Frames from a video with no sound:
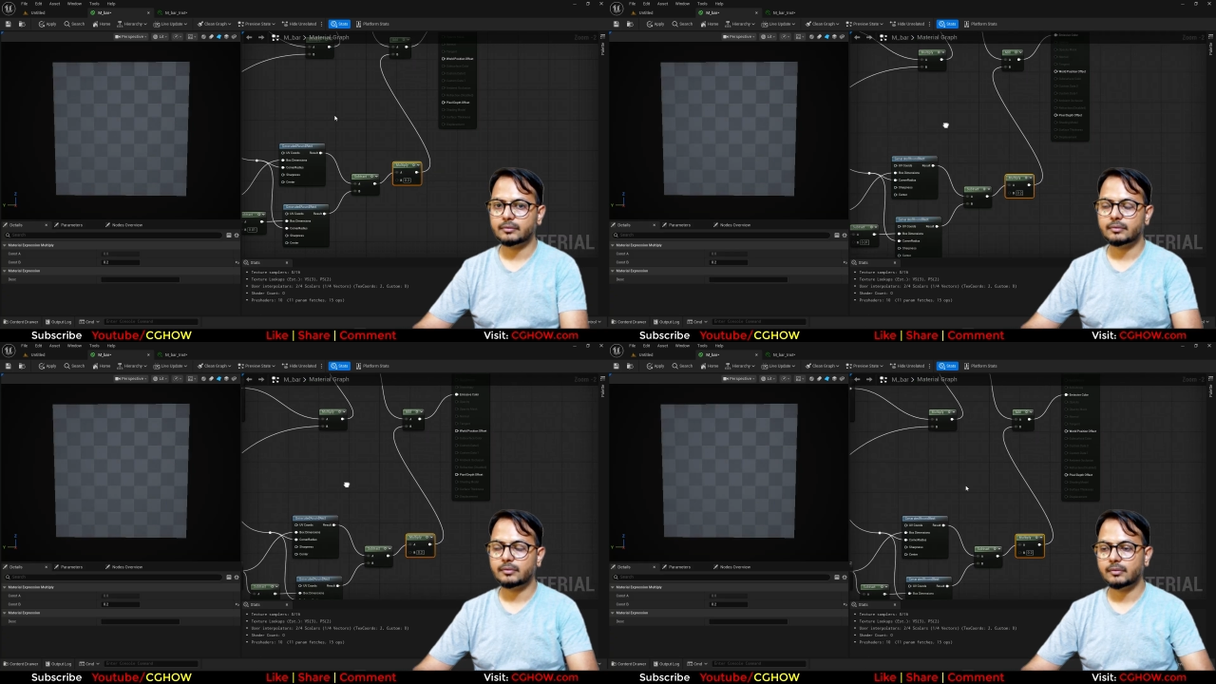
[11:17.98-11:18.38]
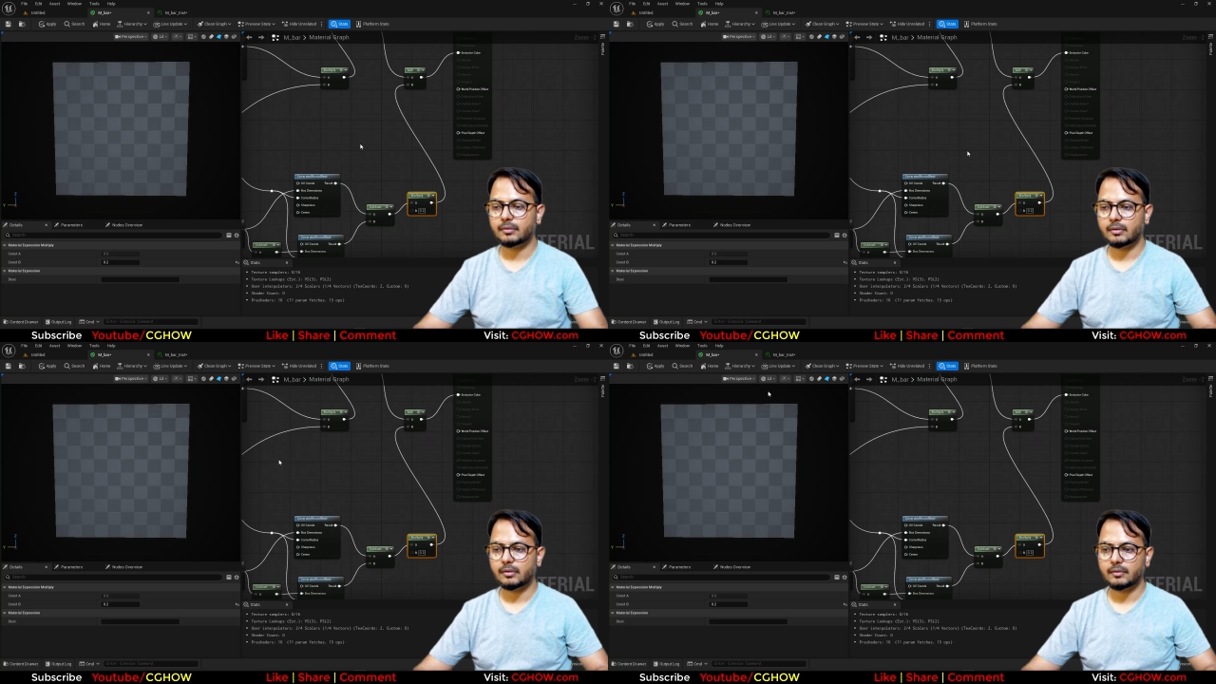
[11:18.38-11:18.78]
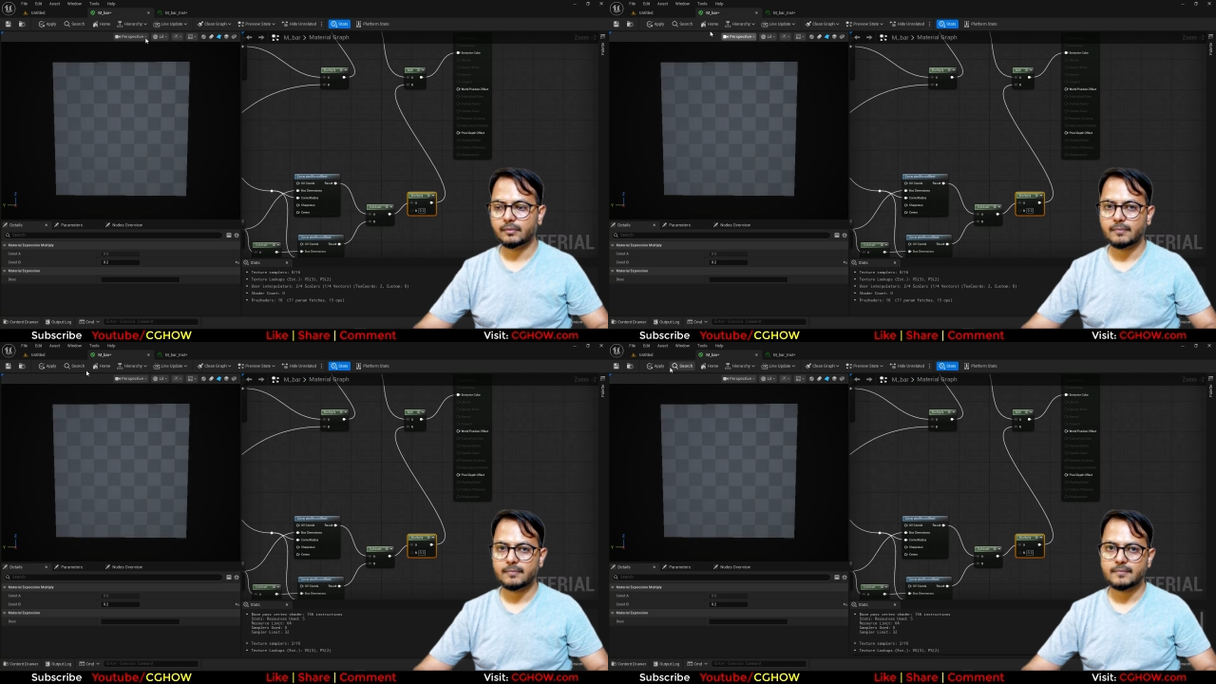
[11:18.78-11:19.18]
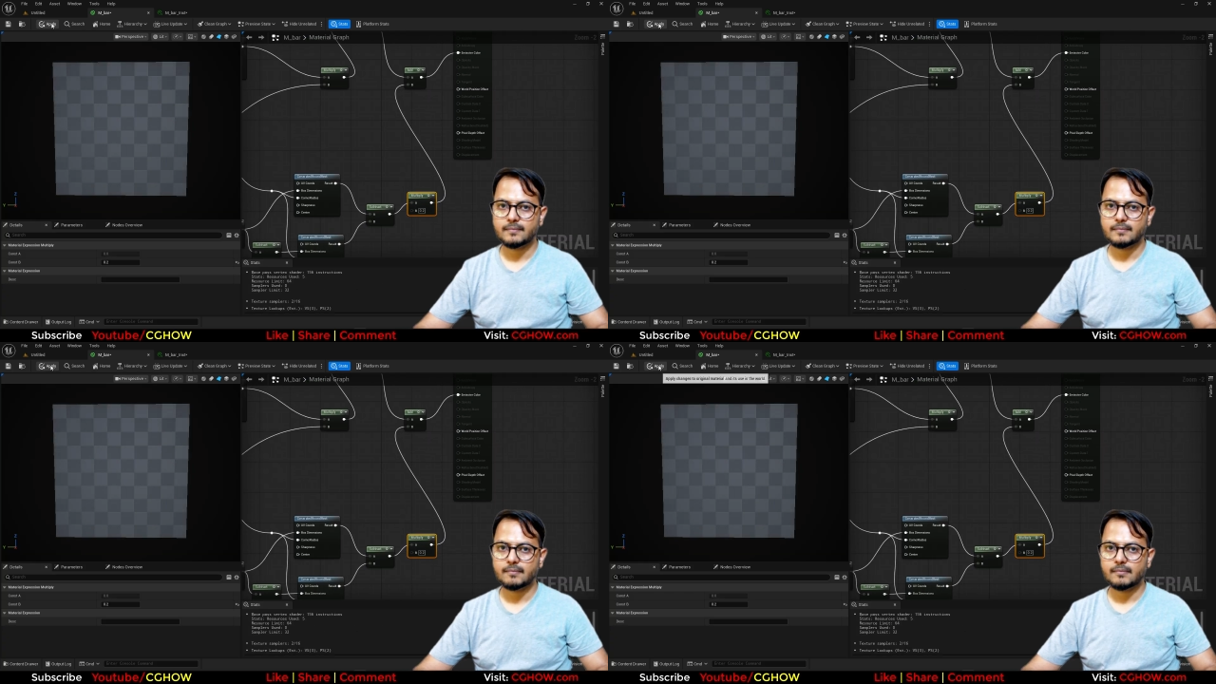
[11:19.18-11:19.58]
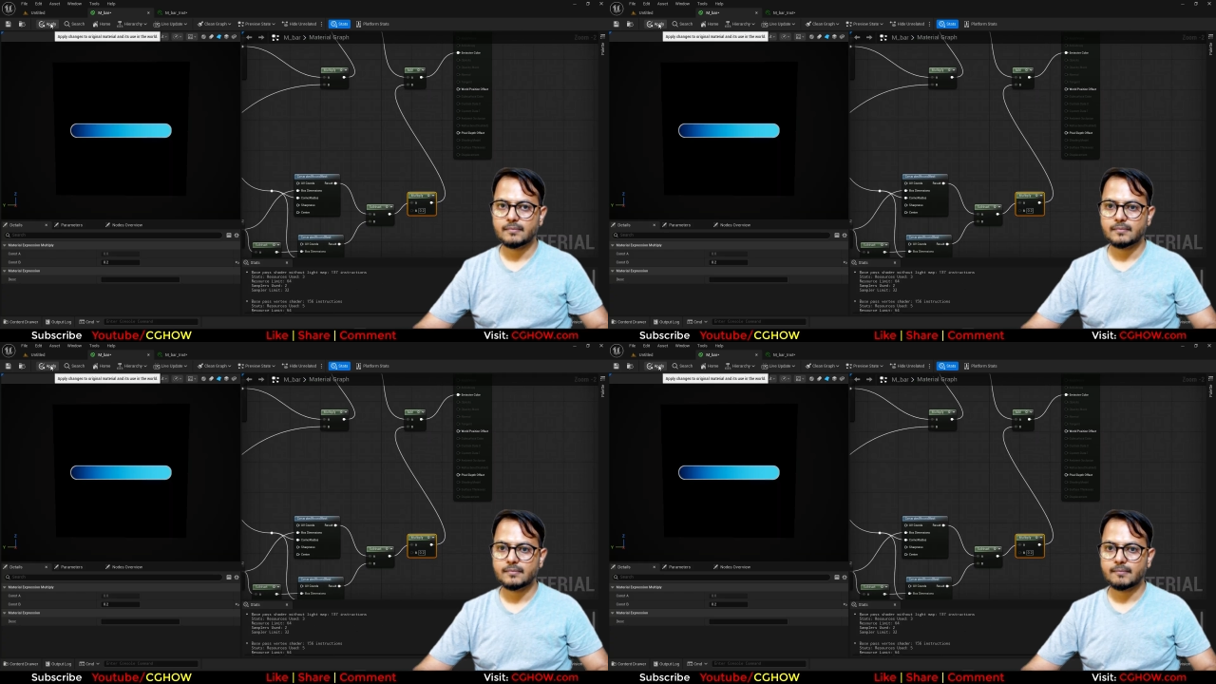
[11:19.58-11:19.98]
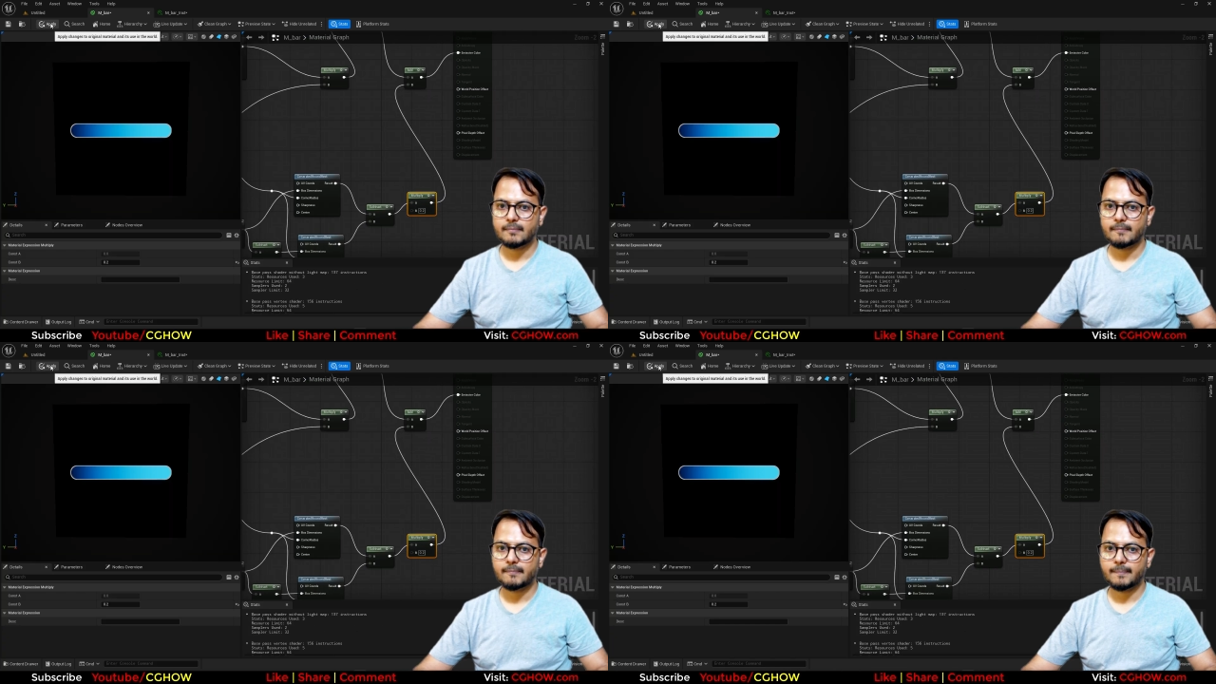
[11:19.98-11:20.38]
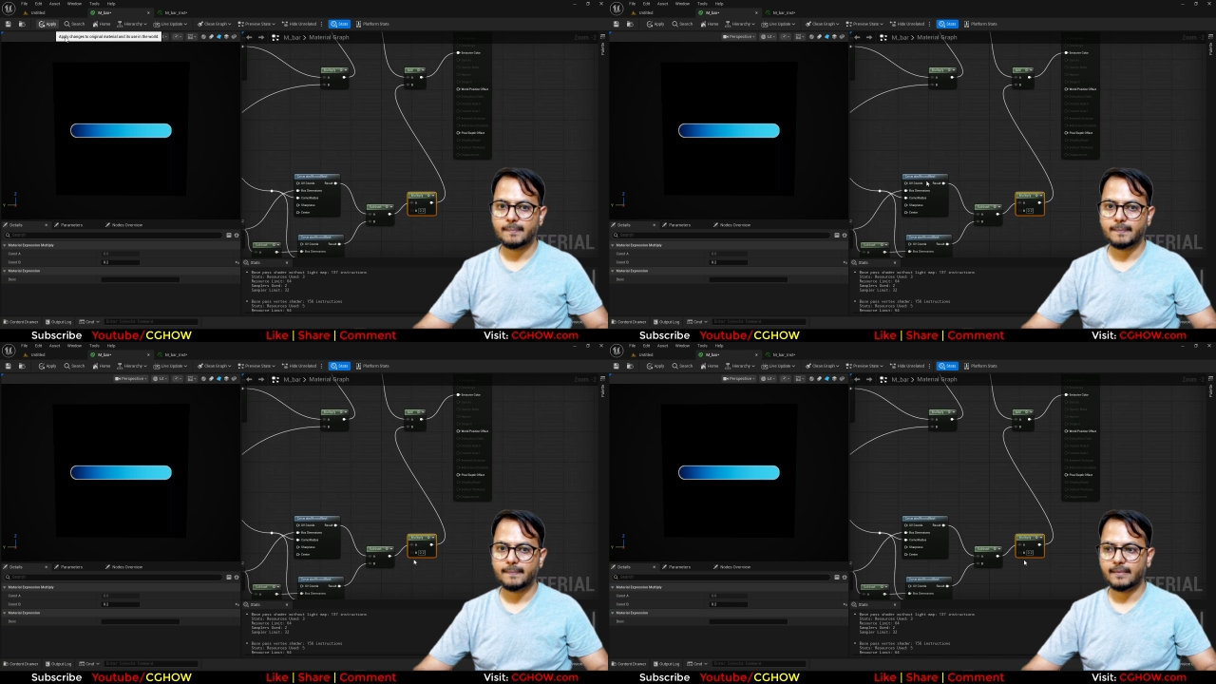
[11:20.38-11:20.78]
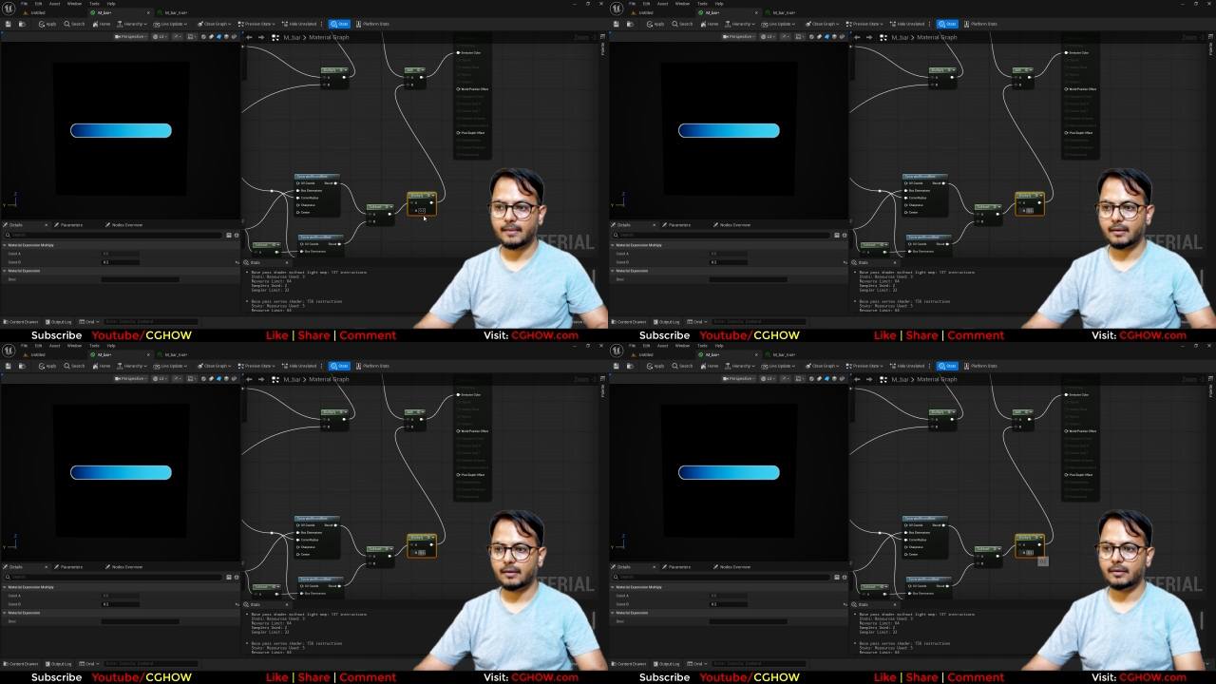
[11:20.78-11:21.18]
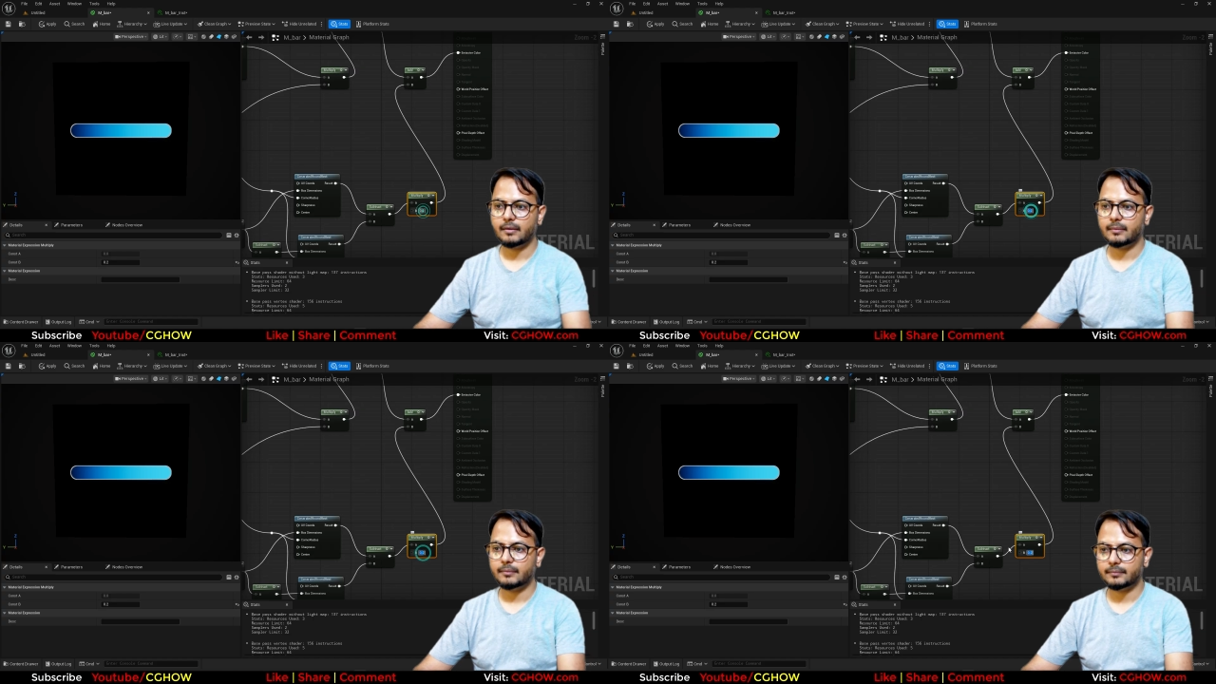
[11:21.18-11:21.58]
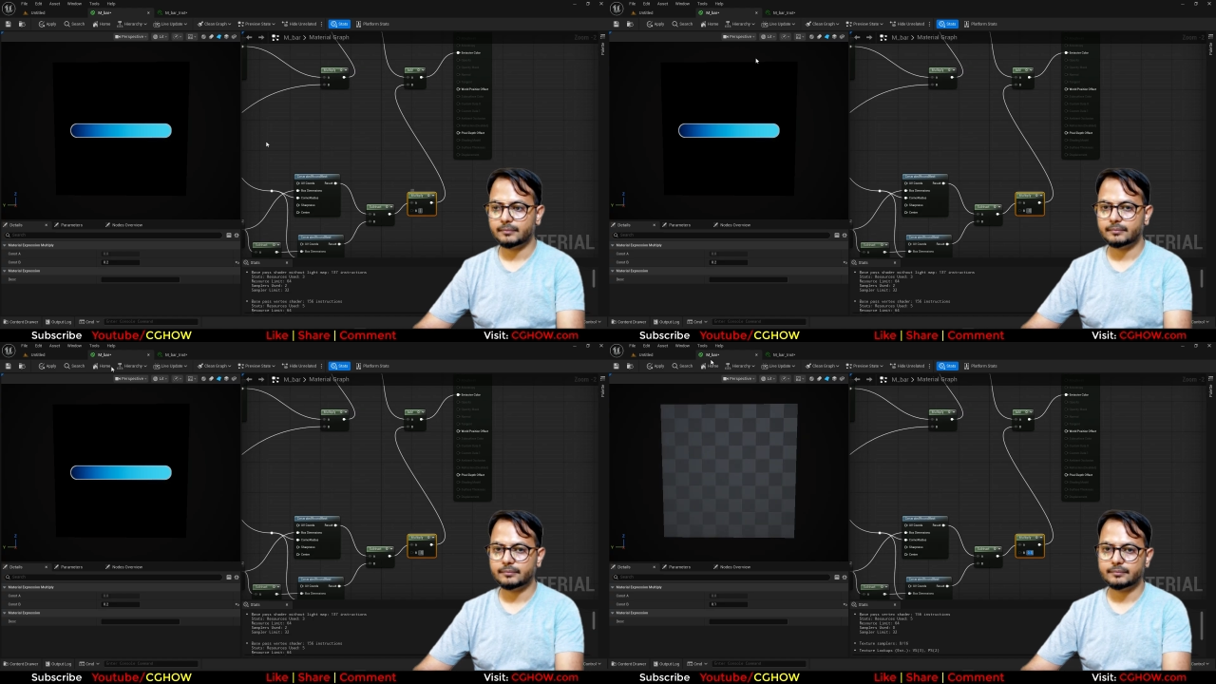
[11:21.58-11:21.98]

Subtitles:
[no speech]